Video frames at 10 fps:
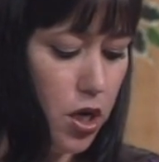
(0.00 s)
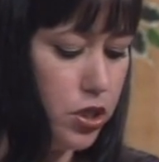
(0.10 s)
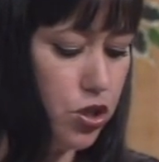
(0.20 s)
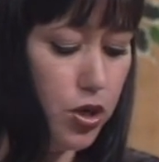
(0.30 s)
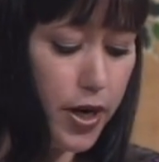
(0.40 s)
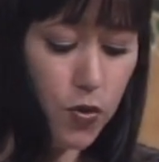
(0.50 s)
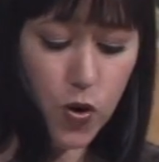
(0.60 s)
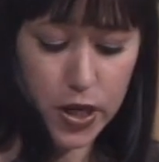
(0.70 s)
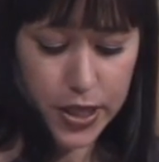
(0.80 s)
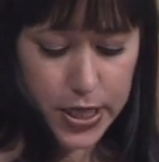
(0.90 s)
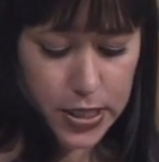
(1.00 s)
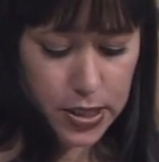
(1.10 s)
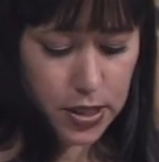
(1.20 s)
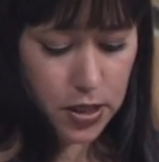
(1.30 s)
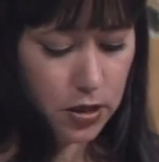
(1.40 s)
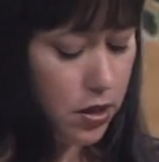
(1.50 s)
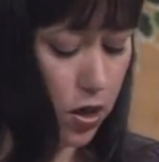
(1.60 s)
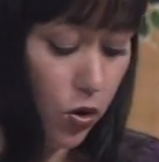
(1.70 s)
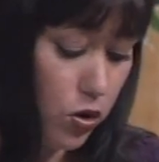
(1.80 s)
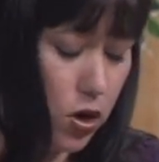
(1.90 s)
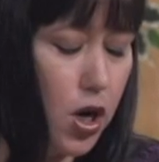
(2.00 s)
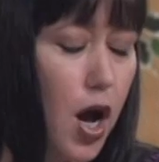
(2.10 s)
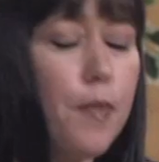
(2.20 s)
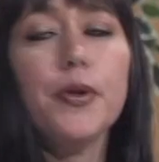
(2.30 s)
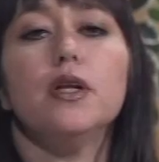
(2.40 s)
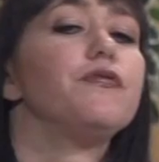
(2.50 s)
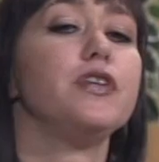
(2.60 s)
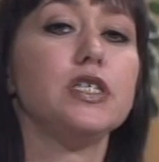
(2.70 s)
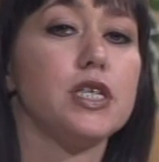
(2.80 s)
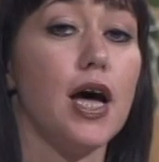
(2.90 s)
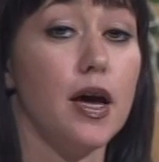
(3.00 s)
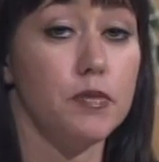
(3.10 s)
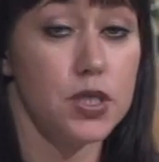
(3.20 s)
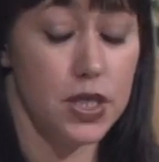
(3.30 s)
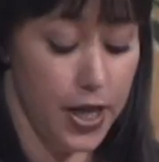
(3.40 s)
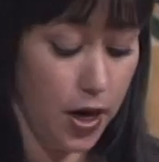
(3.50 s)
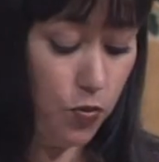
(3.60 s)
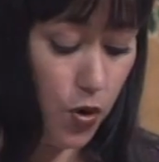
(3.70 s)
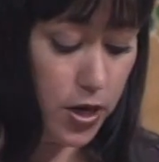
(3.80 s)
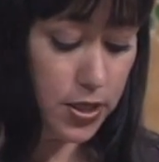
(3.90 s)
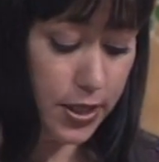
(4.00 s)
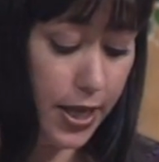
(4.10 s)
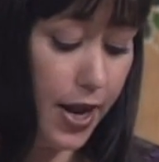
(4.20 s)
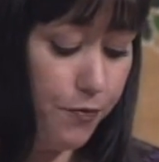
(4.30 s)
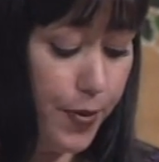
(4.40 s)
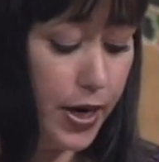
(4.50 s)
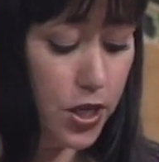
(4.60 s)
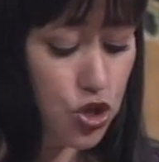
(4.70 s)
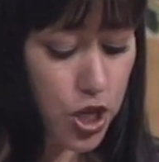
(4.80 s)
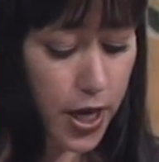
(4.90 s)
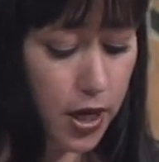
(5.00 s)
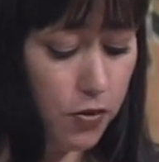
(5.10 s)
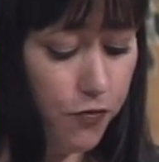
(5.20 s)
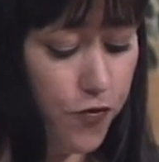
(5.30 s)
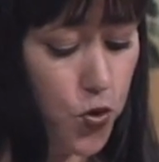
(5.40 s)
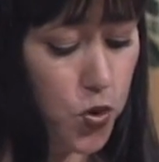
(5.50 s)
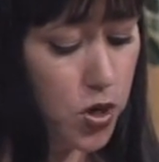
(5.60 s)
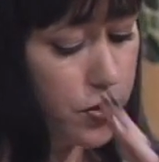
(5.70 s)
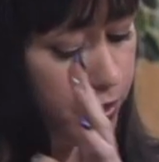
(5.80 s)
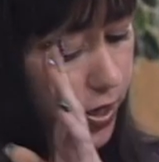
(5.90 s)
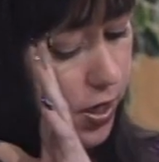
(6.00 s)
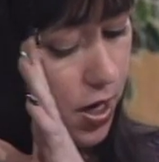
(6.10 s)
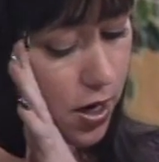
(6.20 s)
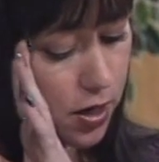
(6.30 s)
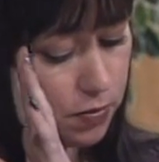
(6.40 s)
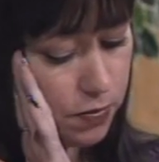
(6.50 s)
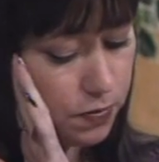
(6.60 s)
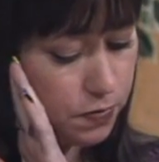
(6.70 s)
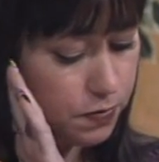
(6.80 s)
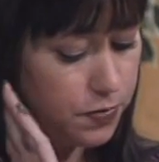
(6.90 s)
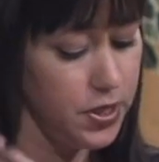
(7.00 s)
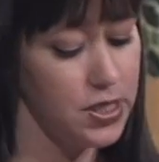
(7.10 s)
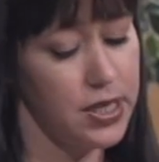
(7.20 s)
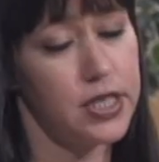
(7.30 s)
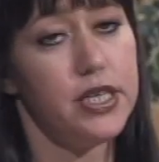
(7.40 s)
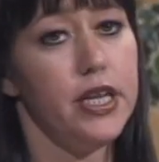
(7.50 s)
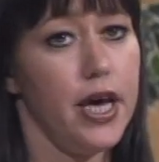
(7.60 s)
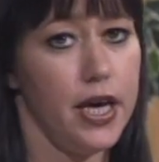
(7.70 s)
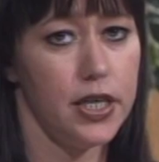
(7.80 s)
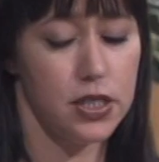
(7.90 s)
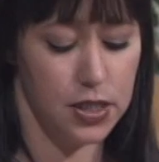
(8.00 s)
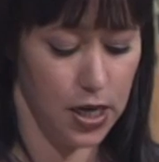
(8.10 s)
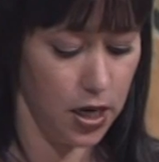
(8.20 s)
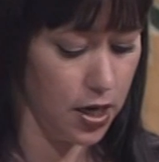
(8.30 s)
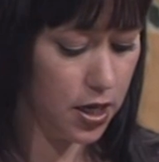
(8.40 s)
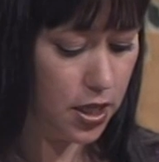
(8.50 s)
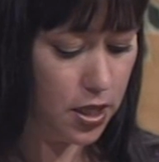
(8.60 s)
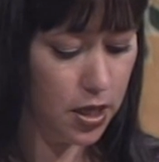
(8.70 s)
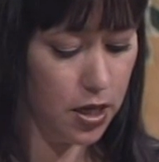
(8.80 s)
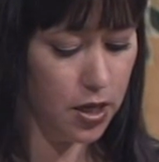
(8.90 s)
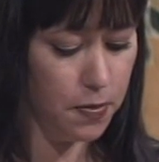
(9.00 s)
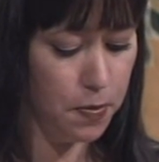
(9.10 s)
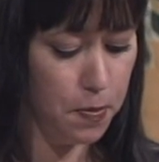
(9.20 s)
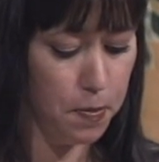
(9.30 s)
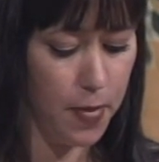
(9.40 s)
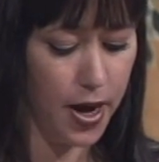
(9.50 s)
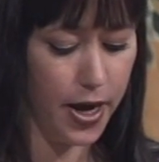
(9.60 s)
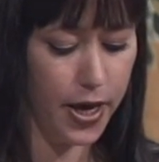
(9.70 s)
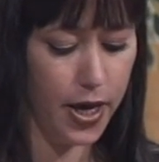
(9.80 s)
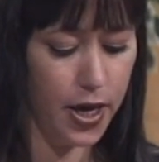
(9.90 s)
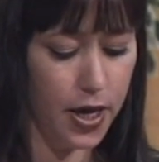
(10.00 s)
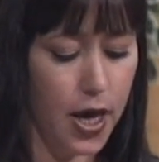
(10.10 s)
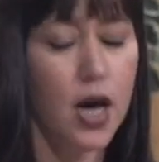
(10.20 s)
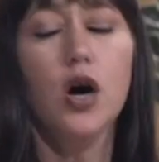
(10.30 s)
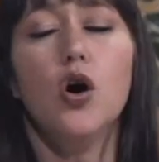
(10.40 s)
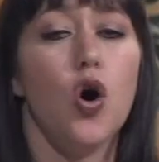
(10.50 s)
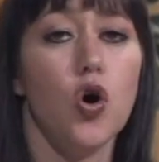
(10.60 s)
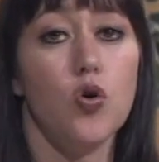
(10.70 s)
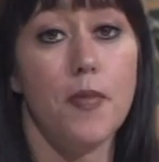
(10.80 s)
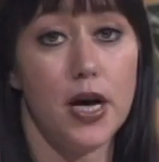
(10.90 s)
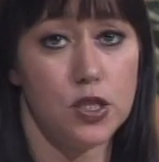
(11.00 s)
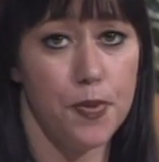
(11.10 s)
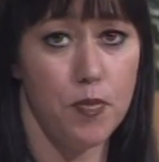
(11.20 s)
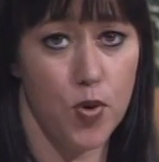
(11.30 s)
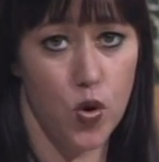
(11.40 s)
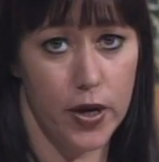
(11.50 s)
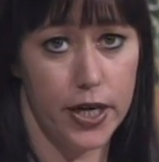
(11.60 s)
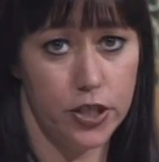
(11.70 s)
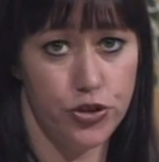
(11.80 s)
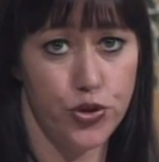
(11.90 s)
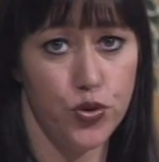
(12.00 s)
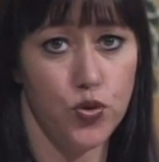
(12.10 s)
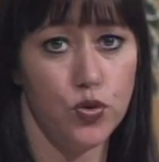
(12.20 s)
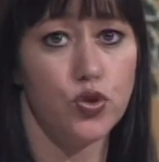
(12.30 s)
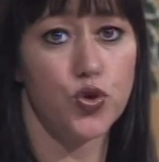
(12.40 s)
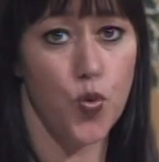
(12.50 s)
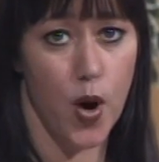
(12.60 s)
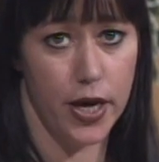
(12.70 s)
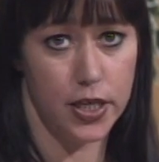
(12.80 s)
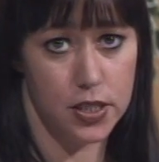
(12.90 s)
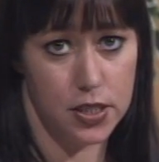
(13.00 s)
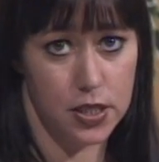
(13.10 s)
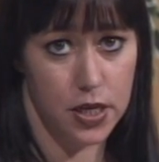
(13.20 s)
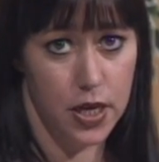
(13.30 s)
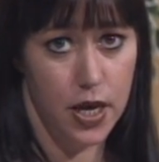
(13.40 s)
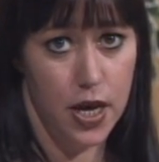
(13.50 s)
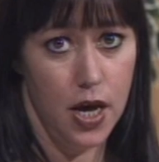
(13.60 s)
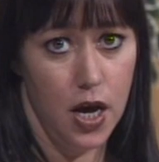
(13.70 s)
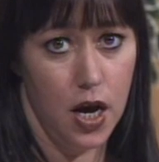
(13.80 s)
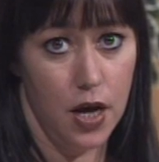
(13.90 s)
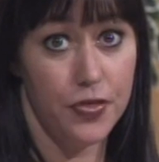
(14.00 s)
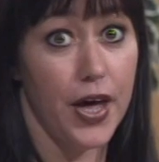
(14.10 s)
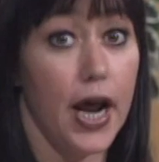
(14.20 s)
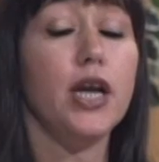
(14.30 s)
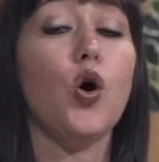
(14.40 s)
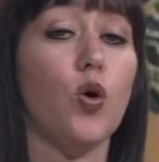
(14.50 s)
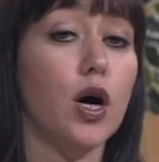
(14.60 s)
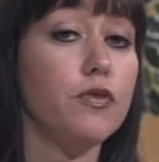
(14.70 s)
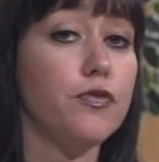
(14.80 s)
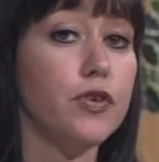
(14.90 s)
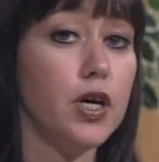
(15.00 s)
During one of these, or a couple of these times that I've been in jail for the 60 days, my home has been broken into twice that I know of.